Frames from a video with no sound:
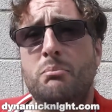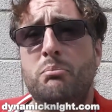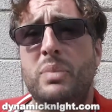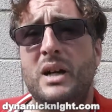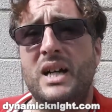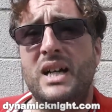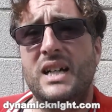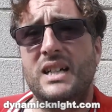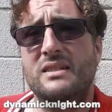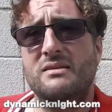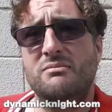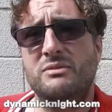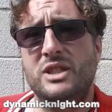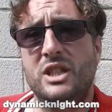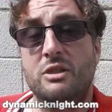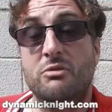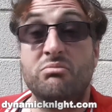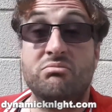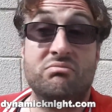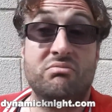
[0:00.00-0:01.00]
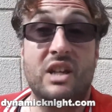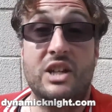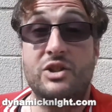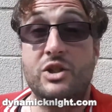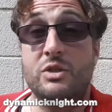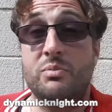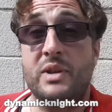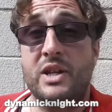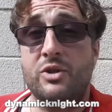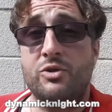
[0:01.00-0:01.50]
but, you know, that's
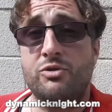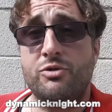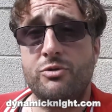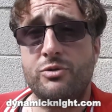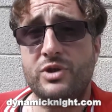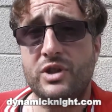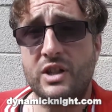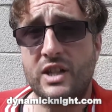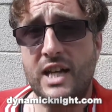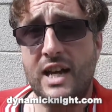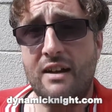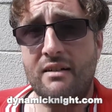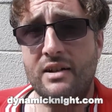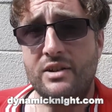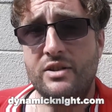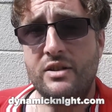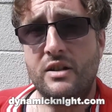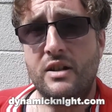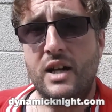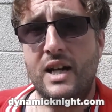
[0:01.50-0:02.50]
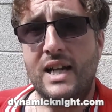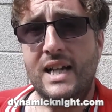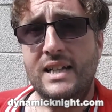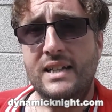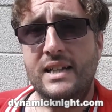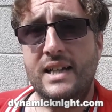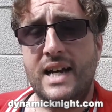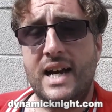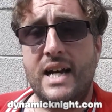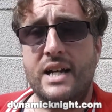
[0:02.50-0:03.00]
just being true to the character. I like
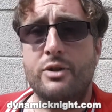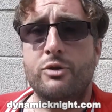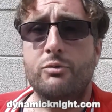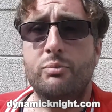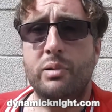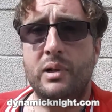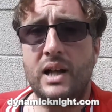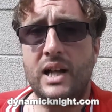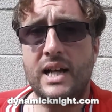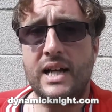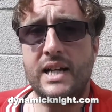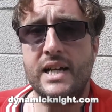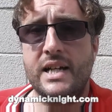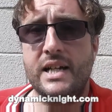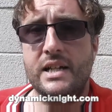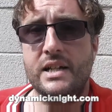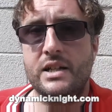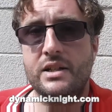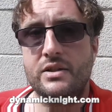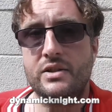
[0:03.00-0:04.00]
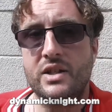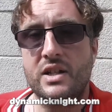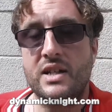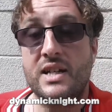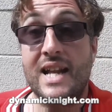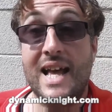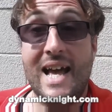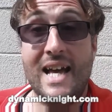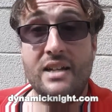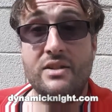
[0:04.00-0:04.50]
the guy who played
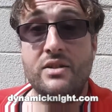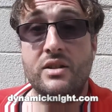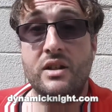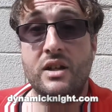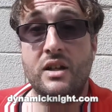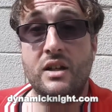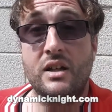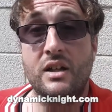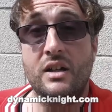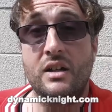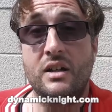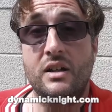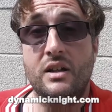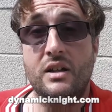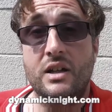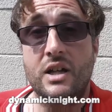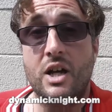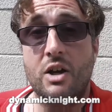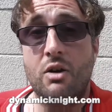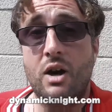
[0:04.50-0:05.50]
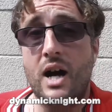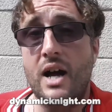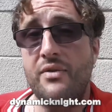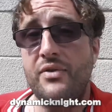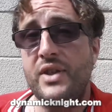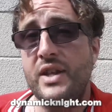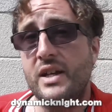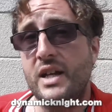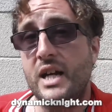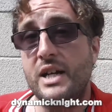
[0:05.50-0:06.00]
Ned. You know, I
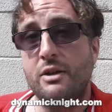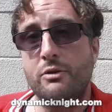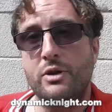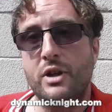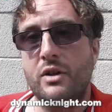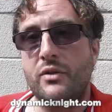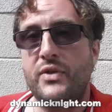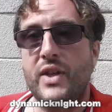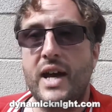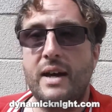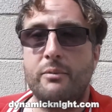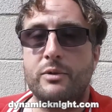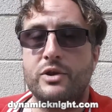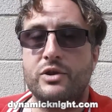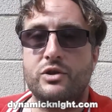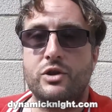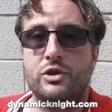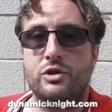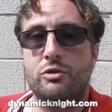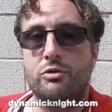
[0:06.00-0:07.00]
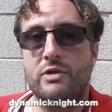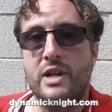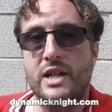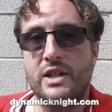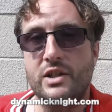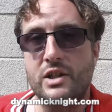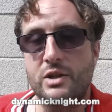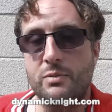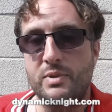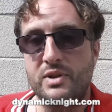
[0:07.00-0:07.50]
don't know if that was just
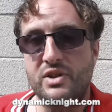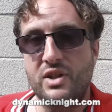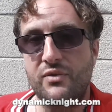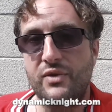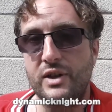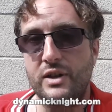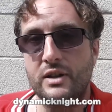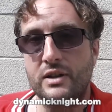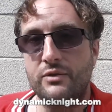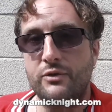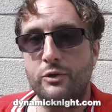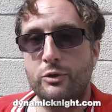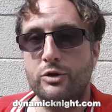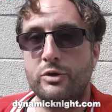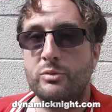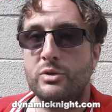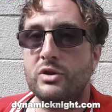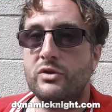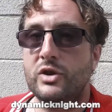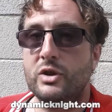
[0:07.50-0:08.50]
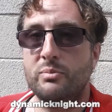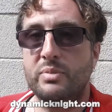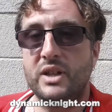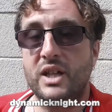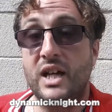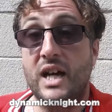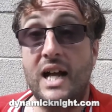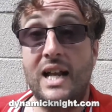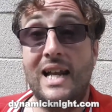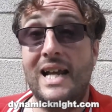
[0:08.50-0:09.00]
created specifically for the movie,
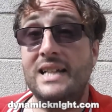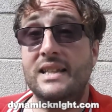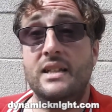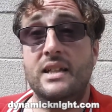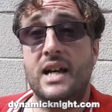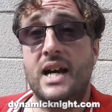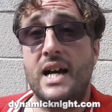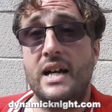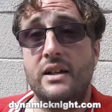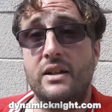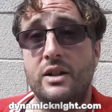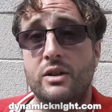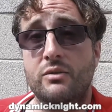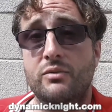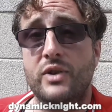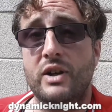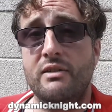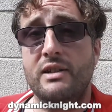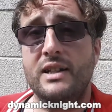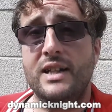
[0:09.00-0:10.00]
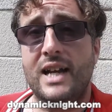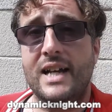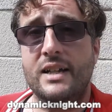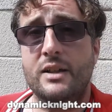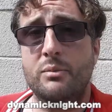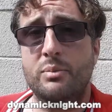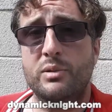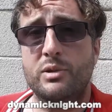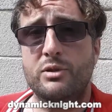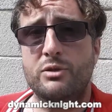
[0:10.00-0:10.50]
but I like the guy, you know, very
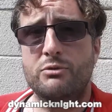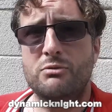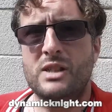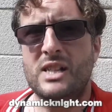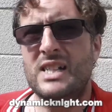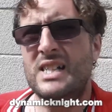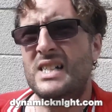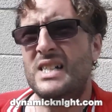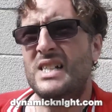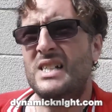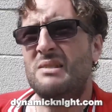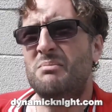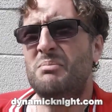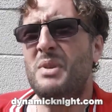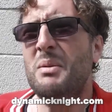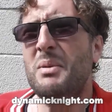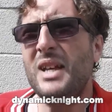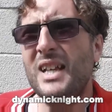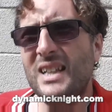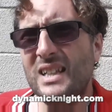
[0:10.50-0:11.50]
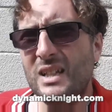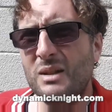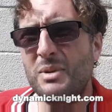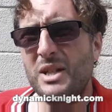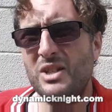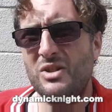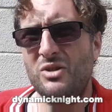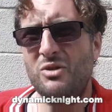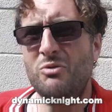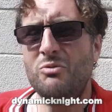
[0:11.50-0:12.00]
likable, maybe a little
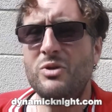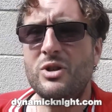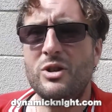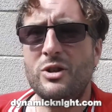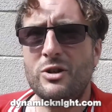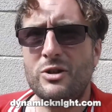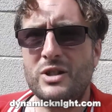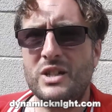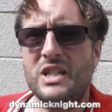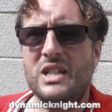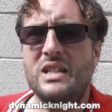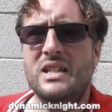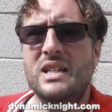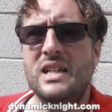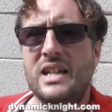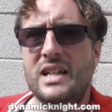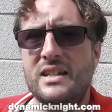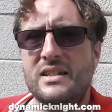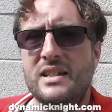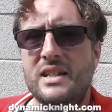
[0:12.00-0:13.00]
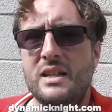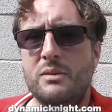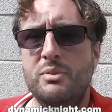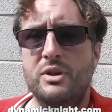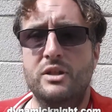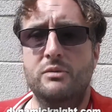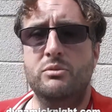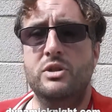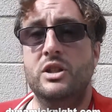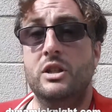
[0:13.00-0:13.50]
bit too nerdy and needy,
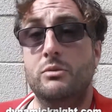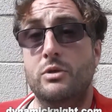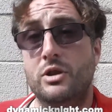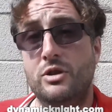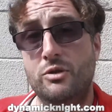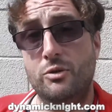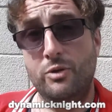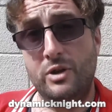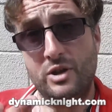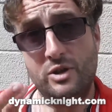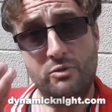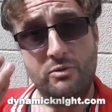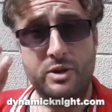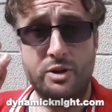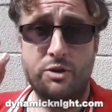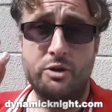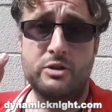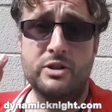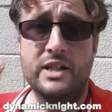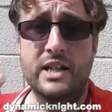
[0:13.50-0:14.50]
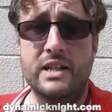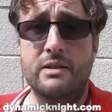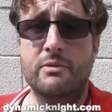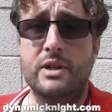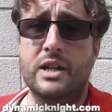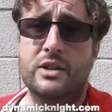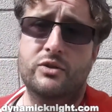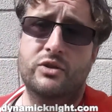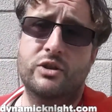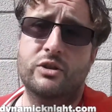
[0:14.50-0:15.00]
but, you know, you're talking to a nerd
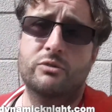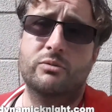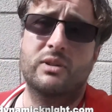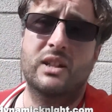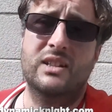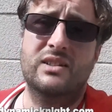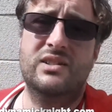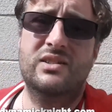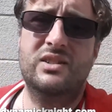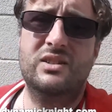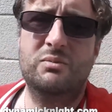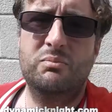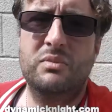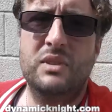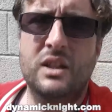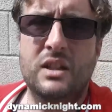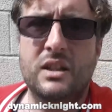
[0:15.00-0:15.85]
anyway, so that's